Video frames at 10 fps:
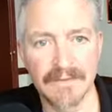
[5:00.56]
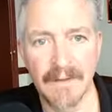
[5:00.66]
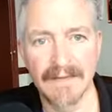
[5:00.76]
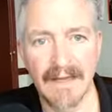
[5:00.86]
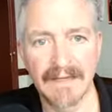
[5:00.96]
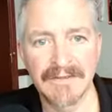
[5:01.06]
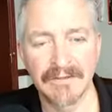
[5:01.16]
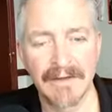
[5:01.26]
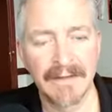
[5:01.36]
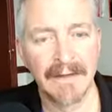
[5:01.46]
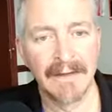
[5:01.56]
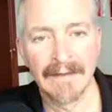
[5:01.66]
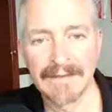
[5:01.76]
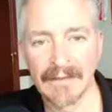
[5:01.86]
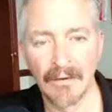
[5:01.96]
my dad's drink.
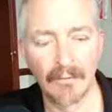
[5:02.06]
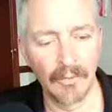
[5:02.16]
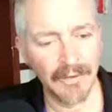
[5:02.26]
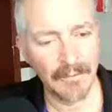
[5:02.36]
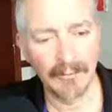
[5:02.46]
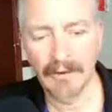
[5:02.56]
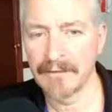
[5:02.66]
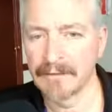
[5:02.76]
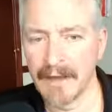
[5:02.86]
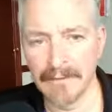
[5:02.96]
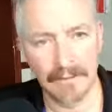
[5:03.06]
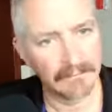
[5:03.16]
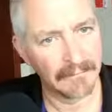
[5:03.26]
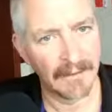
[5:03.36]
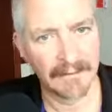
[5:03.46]
So what did my brother and I do?
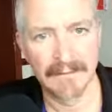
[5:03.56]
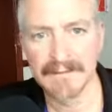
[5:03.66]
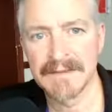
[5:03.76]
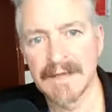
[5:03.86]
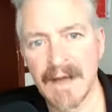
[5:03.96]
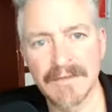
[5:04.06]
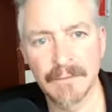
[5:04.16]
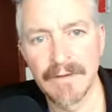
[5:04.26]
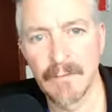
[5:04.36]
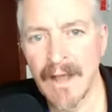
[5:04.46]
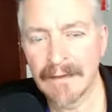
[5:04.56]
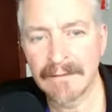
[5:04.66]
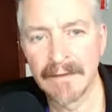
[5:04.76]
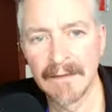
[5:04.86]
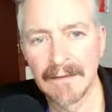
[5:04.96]
Into the Scotch we went,
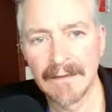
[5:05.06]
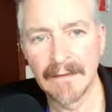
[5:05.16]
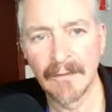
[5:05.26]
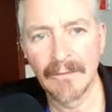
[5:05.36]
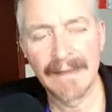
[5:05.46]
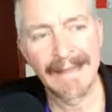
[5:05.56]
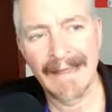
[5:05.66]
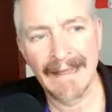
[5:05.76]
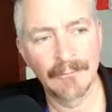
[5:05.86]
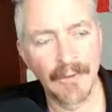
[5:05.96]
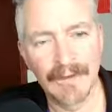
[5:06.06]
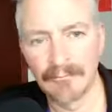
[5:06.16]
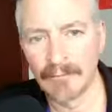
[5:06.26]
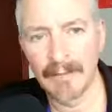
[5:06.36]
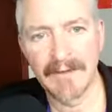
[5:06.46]
and we
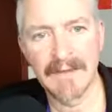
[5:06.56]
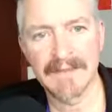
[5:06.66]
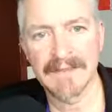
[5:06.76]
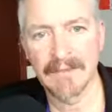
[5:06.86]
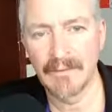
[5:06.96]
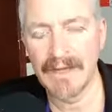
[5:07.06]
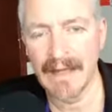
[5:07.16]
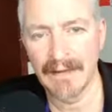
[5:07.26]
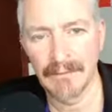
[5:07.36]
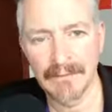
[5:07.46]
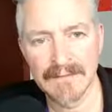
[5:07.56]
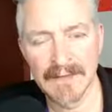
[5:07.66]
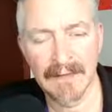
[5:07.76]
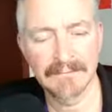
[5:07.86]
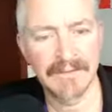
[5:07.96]
reminisced and we had those
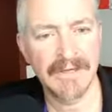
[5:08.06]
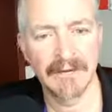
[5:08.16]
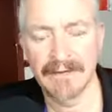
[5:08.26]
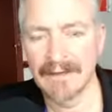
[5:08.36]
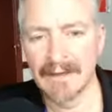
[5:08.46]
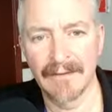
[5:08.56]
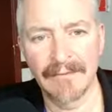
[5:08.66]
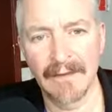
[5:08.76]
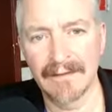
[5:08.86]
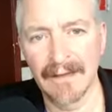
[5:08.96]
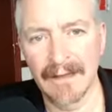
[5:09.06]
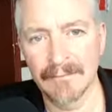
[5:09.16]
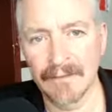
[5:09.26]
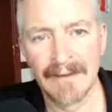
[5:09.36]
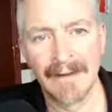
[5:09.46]
sharing and everything like that.
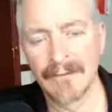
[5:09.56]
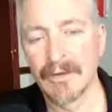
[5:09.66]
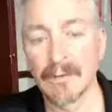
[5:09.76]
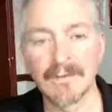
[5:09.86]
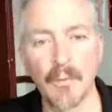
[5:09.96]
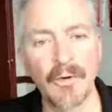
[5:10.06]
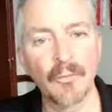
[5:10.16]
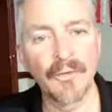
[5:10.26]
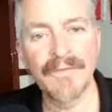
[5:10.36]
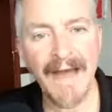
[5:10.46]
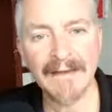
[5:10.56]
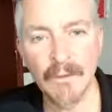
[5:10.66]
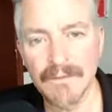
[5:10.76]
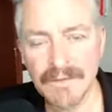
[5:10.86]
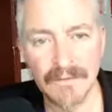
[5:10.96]
But there comes a point where that
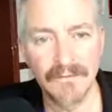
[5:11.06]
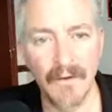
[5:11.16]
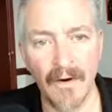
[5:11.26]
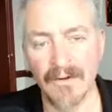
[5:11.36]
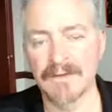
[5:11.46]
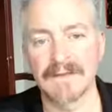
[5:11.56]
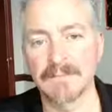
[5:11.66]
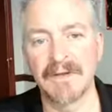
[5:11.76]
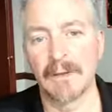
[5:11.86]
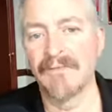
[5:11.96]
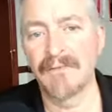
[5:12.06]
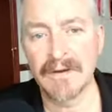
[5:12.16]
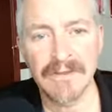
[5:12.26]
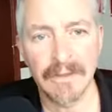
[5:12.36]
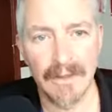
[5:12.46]
goes too far and it doesn't become
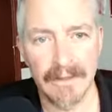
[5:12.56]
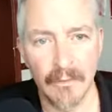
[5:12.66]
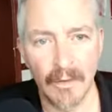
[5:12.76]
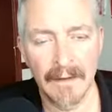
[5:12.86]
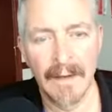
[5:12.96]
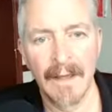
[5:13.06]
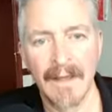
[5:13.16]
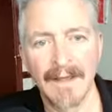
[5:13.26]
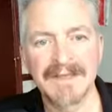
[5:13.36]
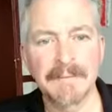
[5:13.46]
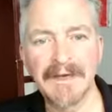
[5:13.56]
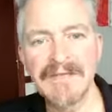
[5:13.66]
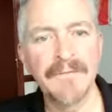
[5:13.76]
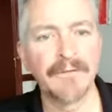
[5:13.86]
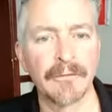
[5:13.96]
functional anymore,
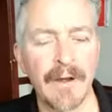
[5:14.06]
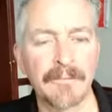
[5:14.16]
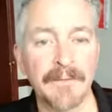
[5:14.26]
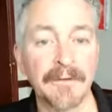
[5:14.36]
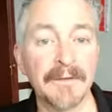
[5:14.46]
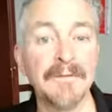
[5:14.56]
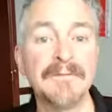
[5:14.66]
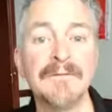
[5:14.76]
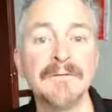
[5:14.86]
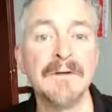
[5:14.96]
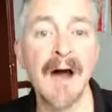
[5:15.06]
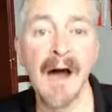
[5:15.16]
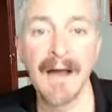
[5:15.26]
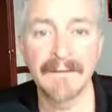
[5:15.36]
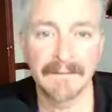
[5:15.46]
especially if you're around people who do
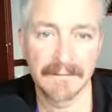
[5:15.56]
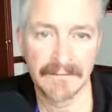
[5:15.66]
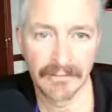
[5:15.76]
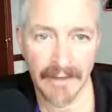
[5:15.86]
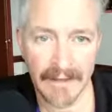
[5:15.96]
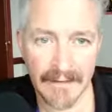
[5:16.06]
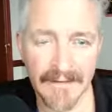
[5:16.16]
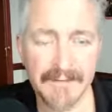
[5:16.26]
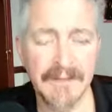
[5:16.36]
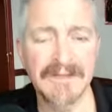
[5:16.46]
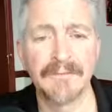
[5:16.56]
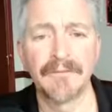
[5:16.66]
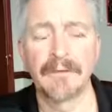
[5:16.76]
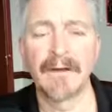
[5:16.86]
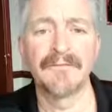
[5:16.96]
not drink, especially if
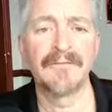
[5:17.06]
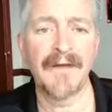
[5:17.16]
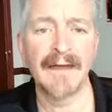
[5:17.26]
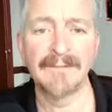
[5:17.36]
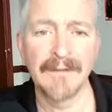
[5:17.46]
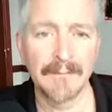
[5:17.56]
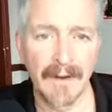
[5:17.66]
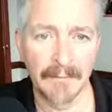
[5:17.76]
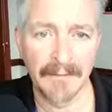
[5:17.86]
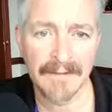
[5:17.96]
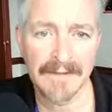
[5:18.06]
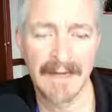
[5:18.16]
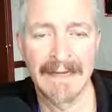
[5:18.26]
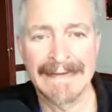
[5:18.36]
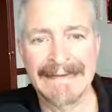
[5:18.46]
you're around family members.
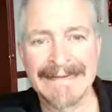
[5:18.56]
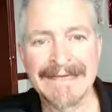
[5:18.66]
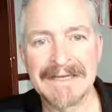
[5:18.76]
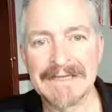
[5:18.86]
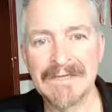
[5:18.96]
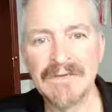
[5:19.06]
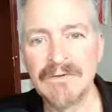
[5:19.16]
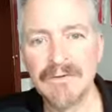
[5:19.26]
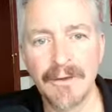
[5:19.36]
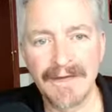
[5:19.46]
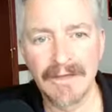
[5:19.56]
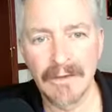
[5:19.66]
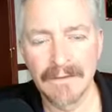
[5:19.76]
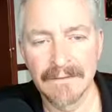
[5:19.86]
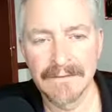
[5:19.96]
It doesn't do you any
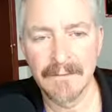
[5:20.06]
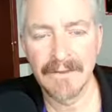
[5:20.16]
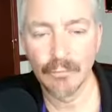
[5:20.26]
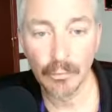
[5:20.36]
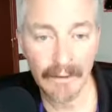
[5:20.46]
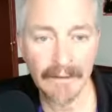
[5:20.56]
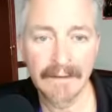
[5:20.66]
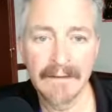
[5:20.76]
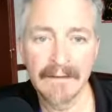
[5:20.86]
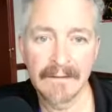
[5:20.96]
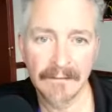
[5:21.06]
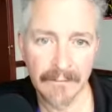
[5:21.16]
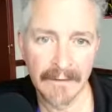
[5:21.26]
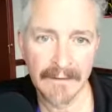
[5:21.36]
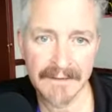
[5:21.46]
good to be really,
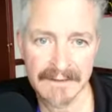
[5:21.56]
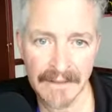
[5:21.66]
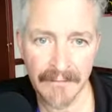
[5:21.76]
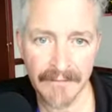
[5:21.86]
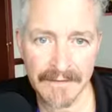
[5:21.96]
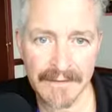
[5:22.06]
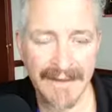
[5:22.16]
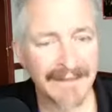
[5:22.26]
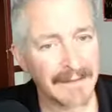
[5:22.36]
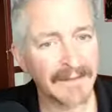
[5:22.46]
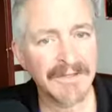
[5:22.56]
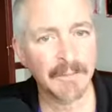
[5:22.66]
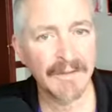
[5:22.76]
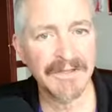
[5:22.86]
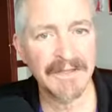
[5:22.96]
really selfish. So I just
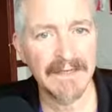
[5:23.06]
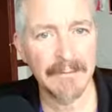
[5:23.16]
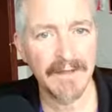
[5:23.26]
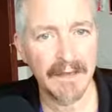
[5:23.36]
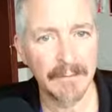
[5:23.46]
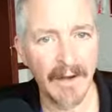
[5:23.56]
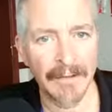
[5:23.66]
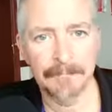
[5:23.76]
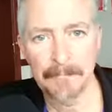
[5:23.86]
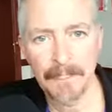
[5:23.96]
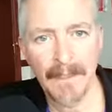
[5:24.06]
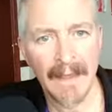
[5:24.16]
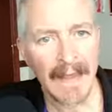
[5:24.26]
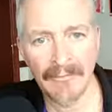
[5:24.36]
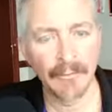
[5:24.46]
want you to keep that in mind.
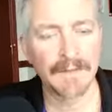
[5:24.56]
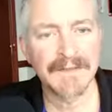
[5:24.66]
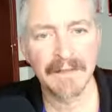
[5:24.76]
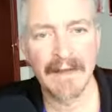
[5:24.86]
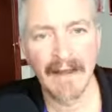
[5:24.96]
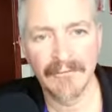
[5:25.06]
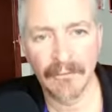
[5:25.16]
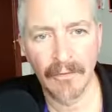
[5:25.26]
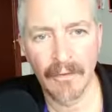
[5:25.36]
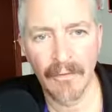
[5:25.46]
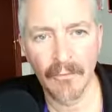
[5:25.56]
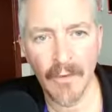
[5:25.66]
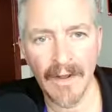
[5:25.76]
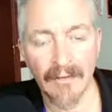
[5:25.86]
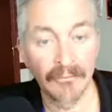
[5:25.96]
Everyone's going to have their own
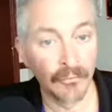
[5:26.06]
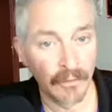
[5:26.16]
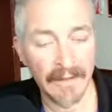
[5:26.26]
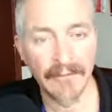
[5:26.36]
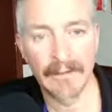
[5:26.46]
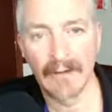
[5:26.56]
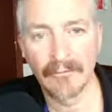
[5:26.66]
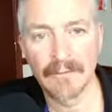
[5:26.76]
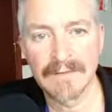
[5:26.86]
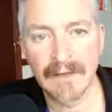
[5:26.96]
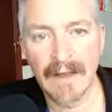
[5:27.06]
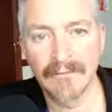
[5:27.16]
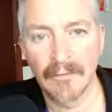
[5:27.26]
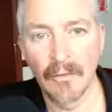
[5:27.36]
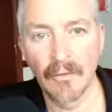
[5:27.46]
way of grieving. Everyone's going to have
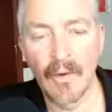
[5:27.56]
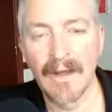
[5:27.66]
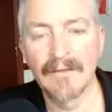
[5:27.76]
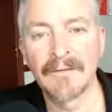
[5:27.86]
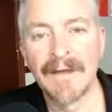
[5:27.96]
their own way of